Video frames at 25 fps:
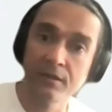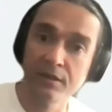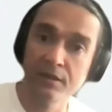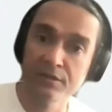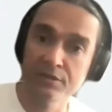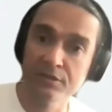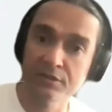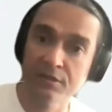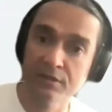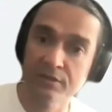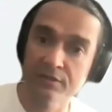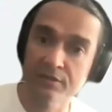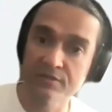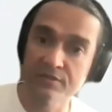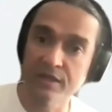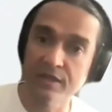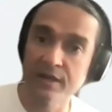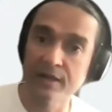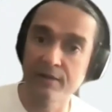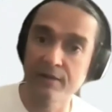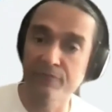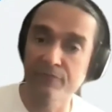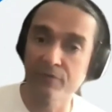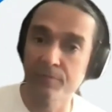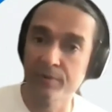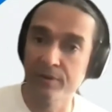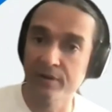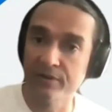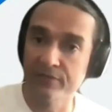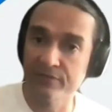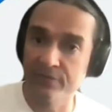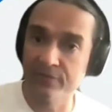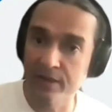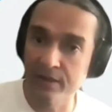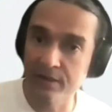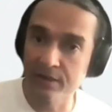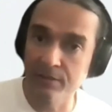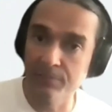digital side from a
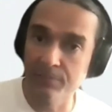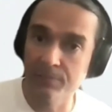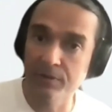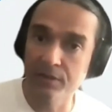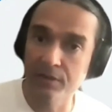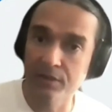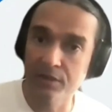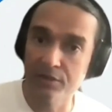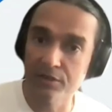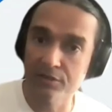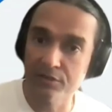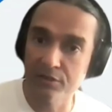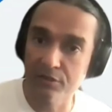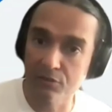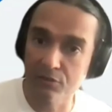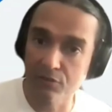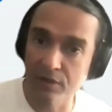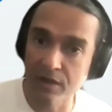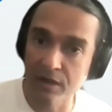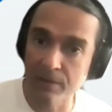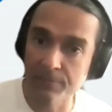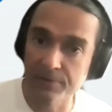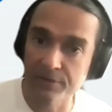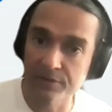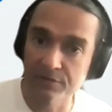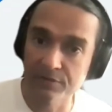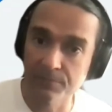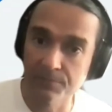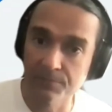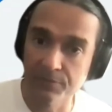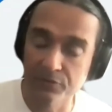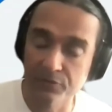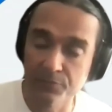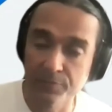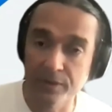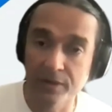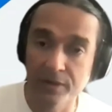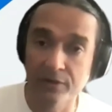design communication collaboration
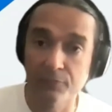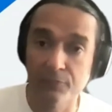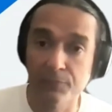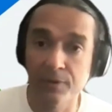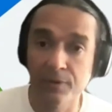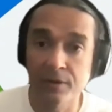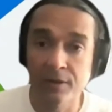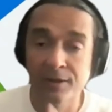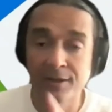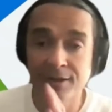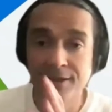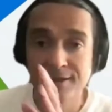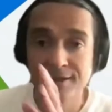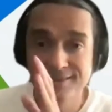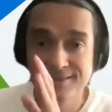perspective but